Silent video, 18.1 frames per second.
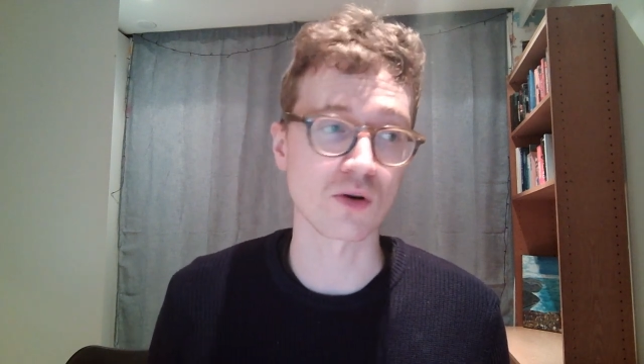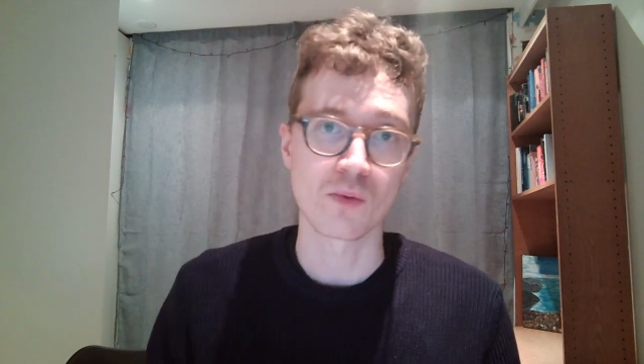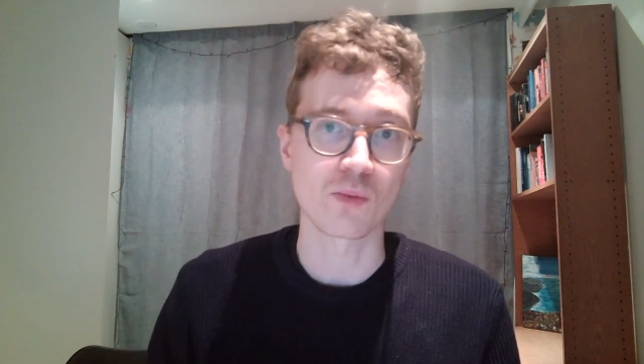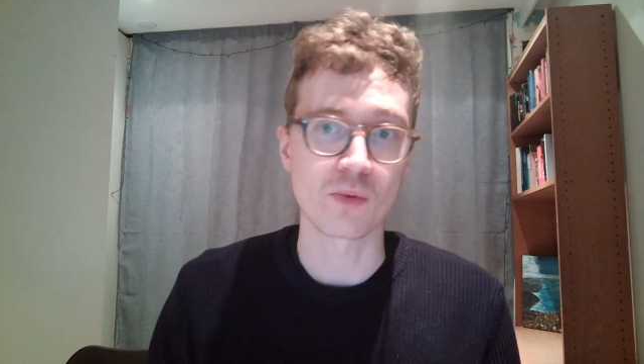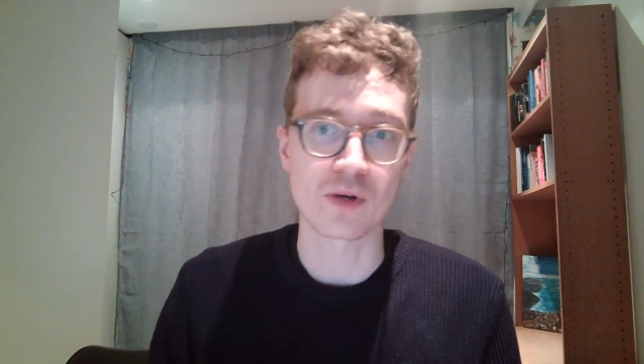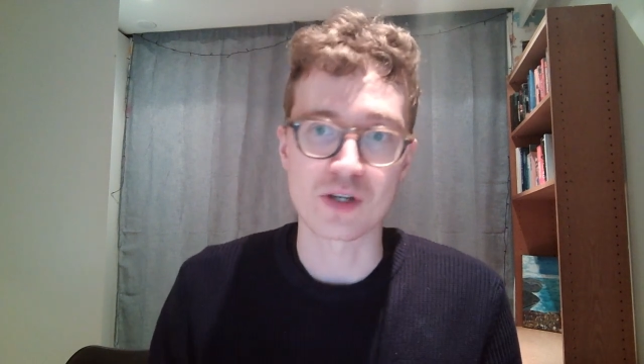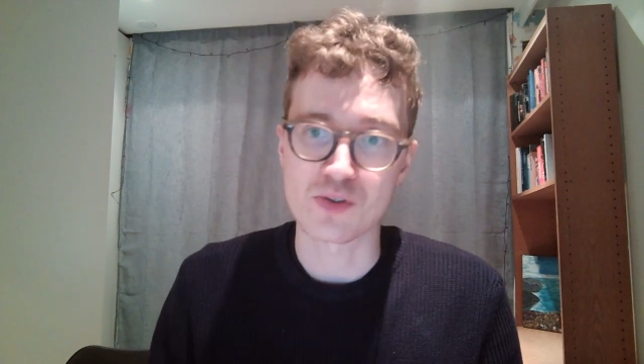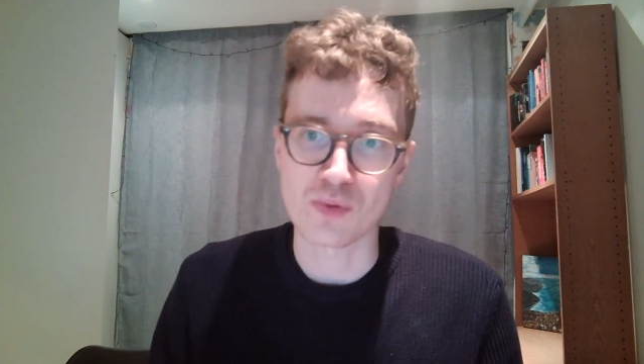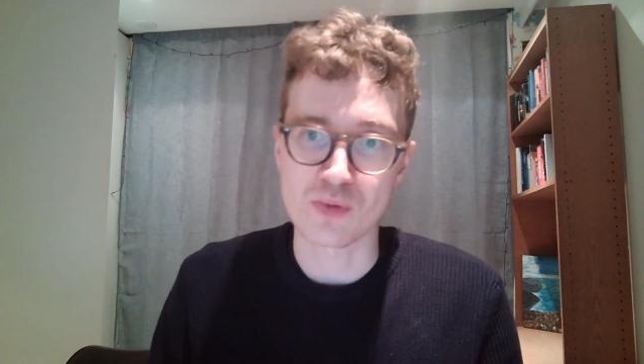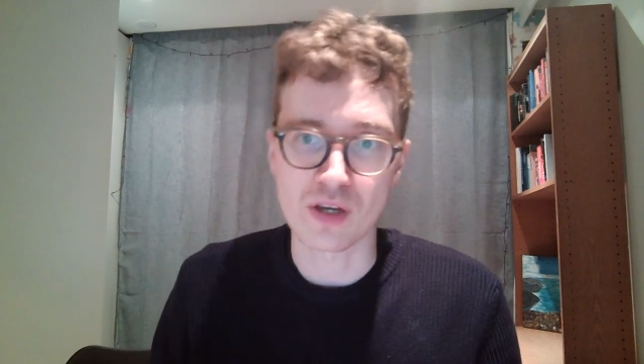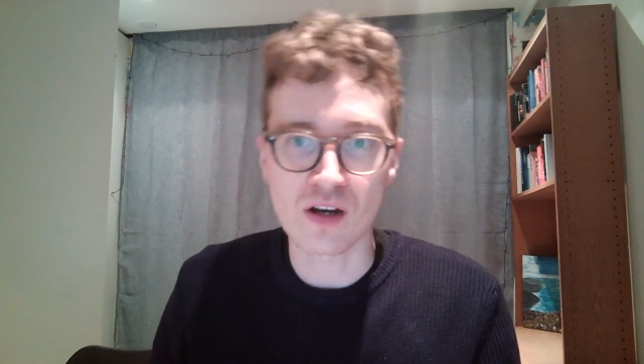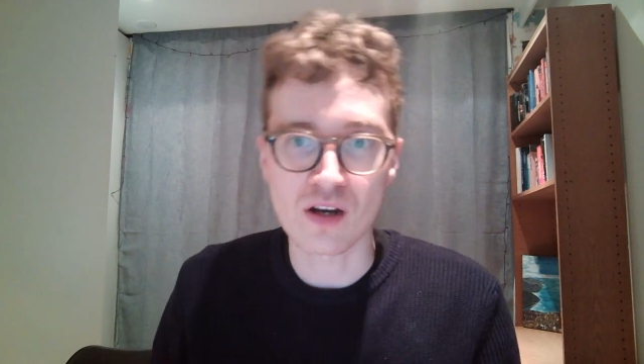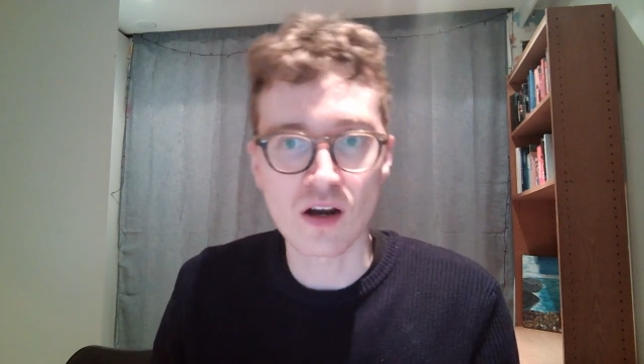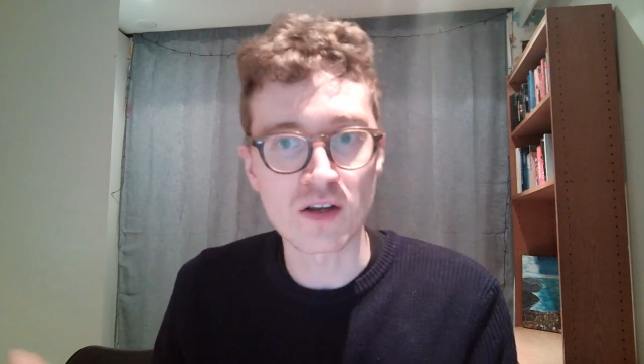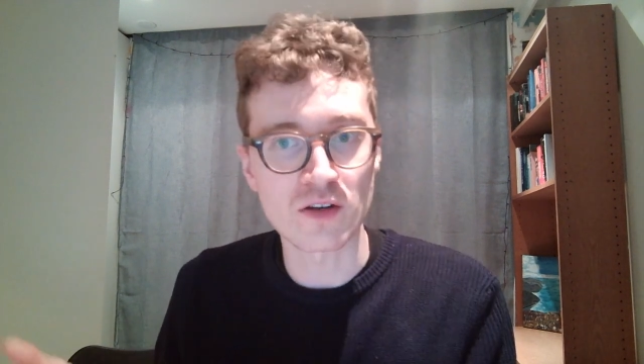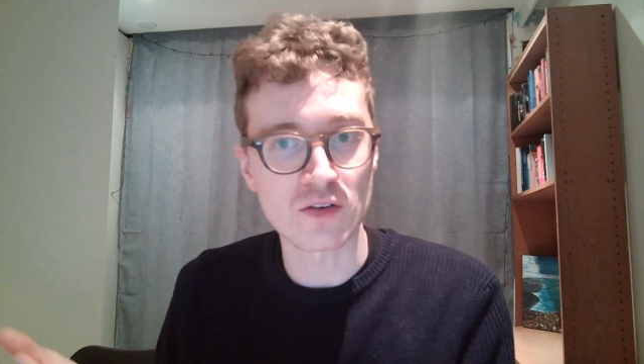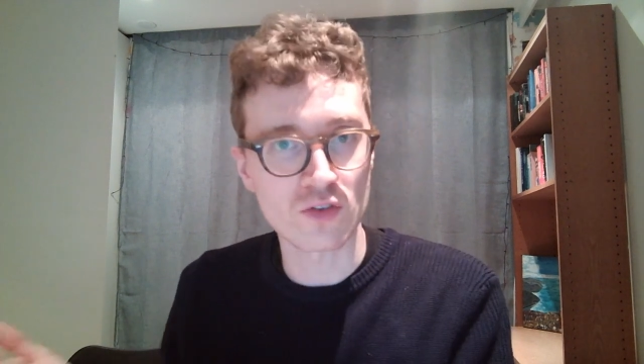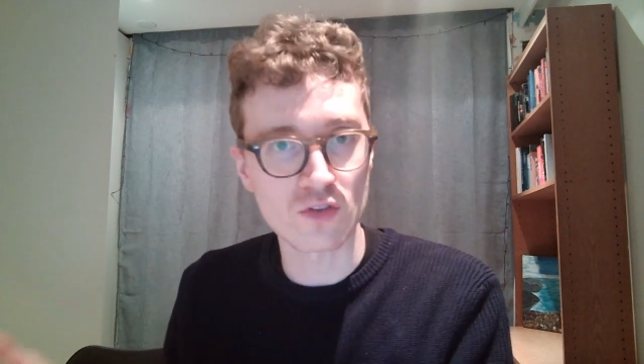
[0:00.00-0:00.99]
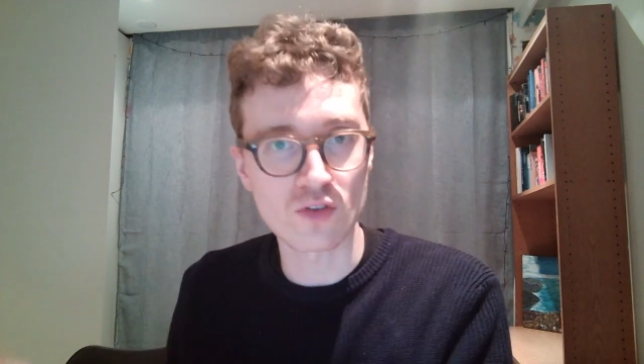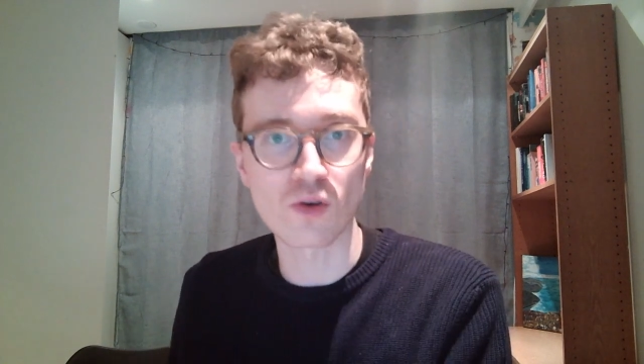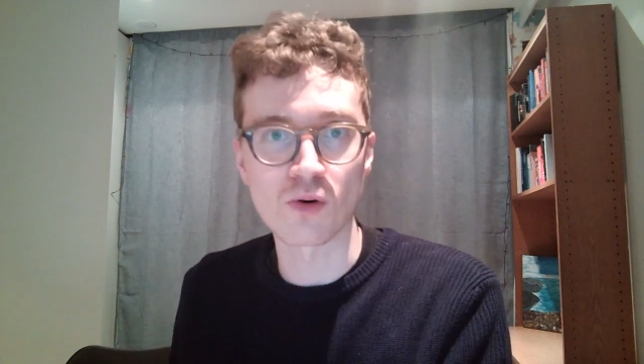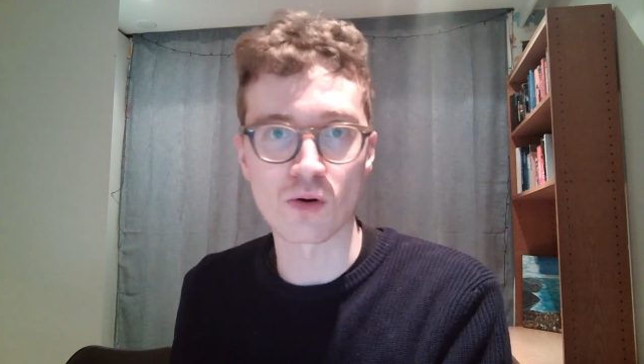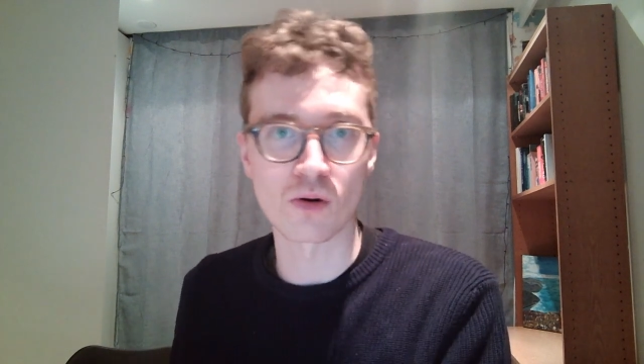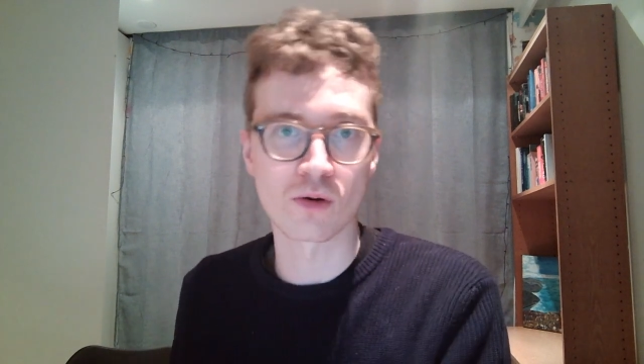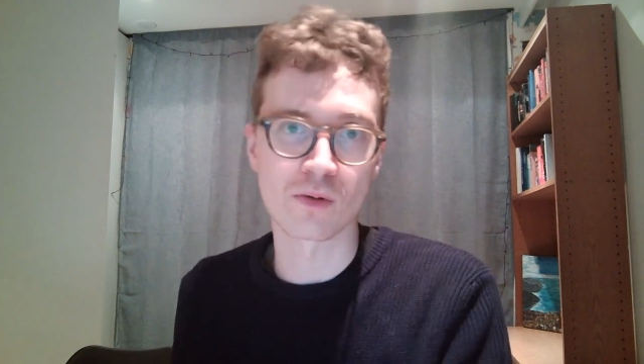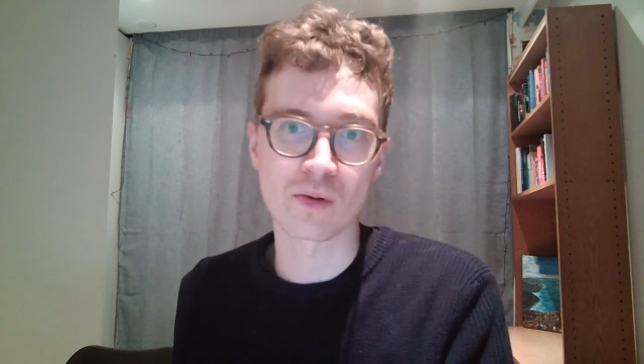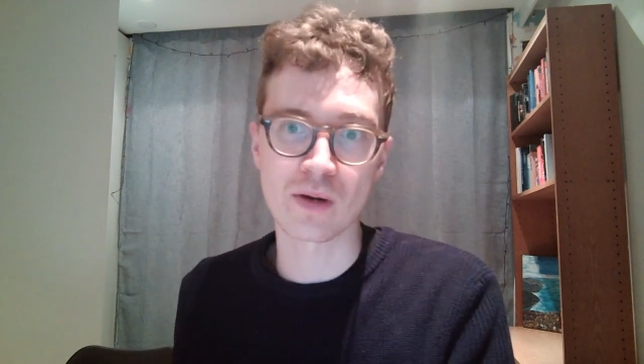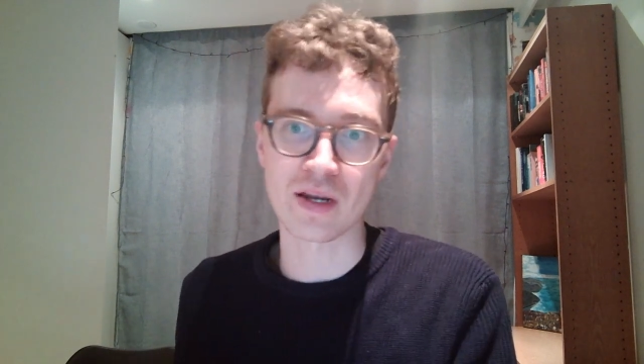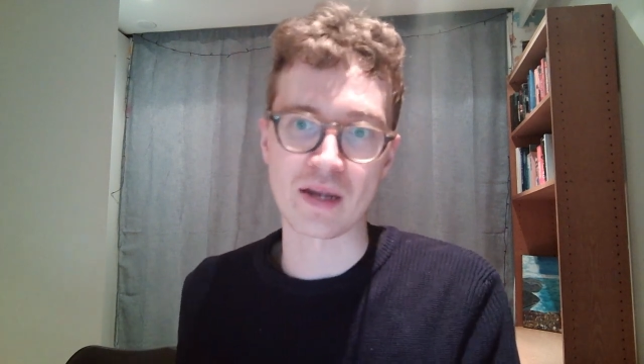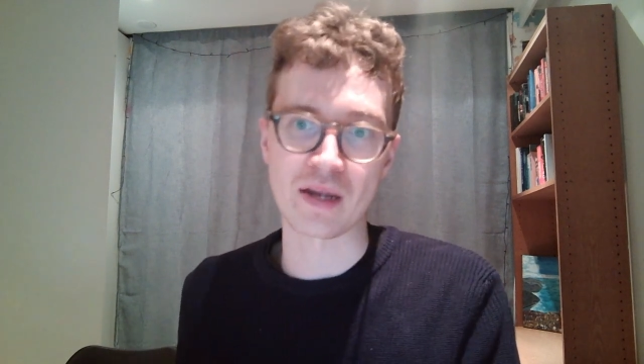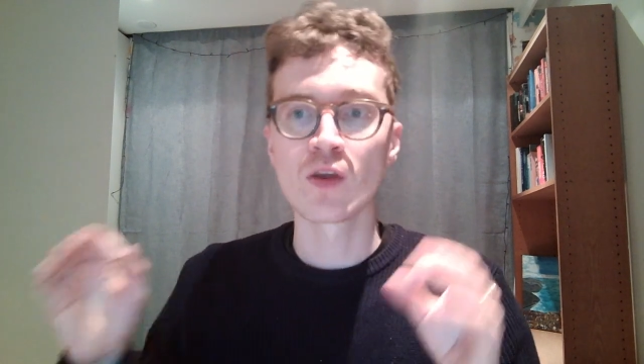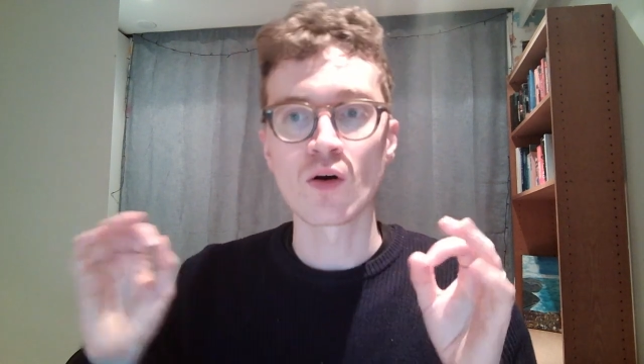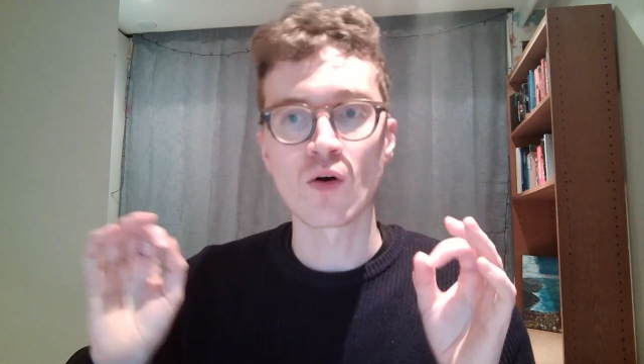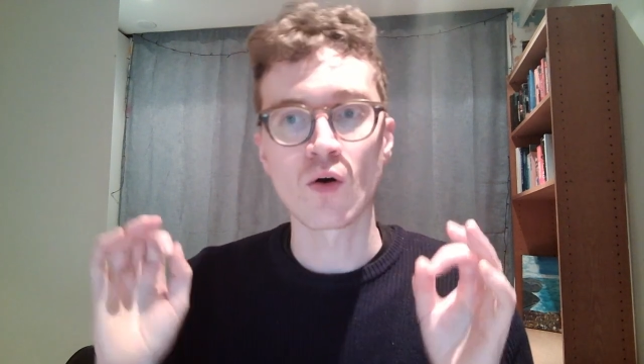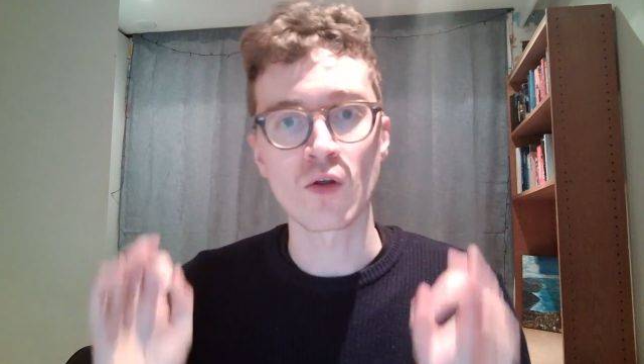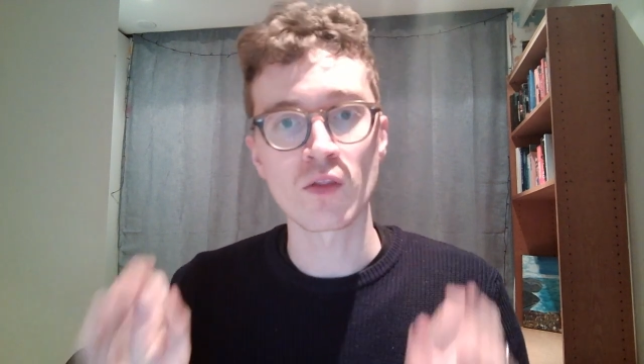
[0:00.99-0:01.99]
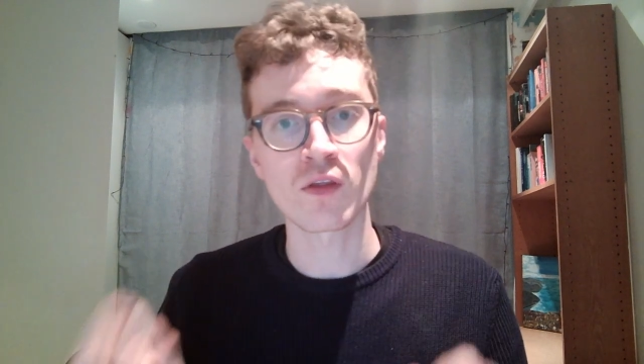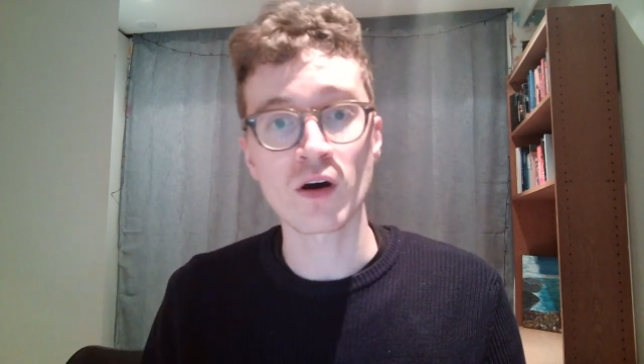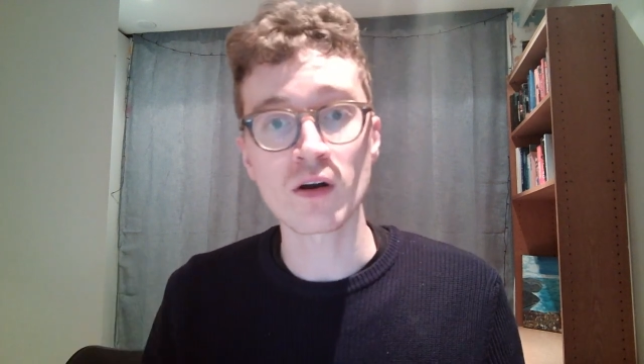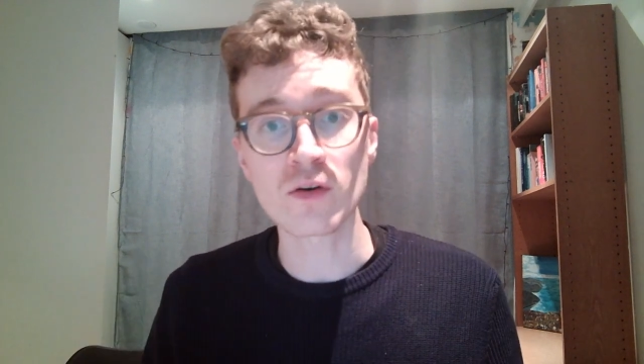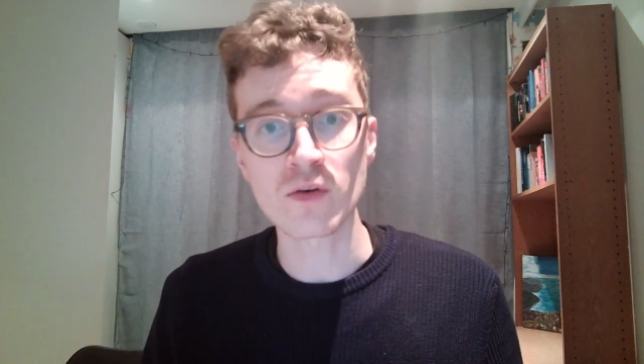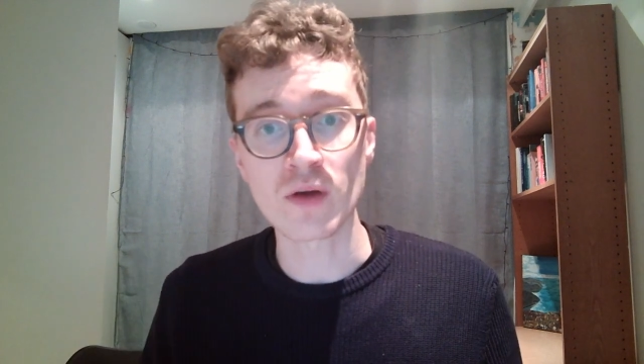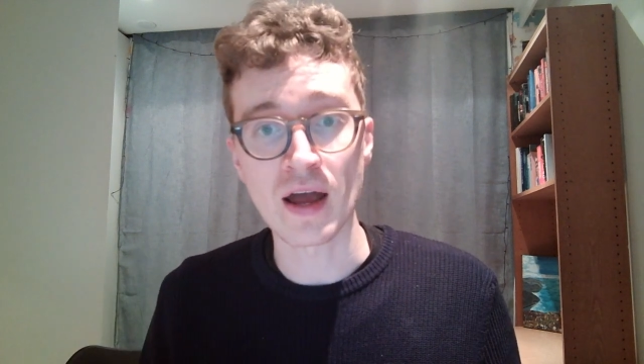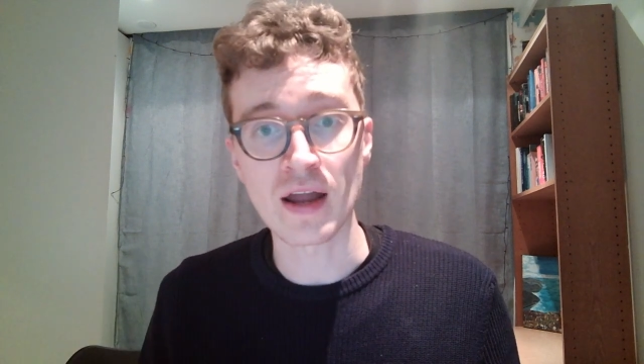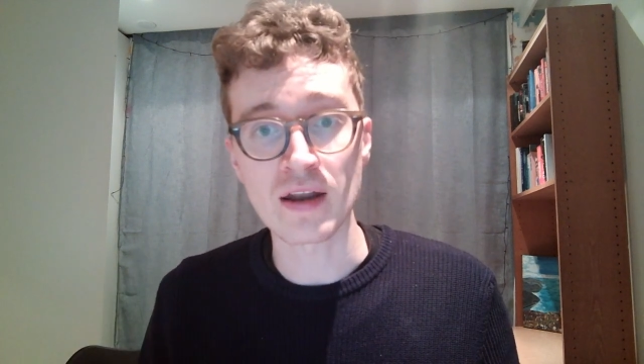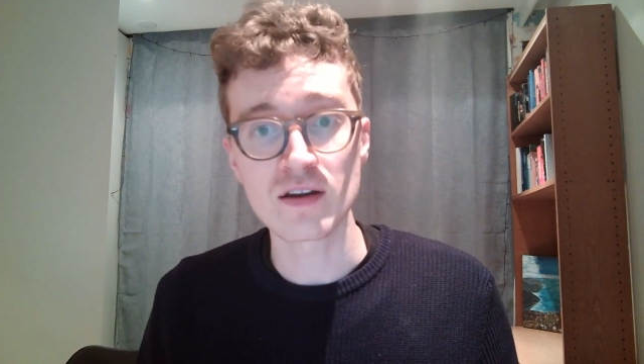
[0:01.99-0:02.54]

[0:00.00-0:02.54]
which we kind of saw already. On the other hand,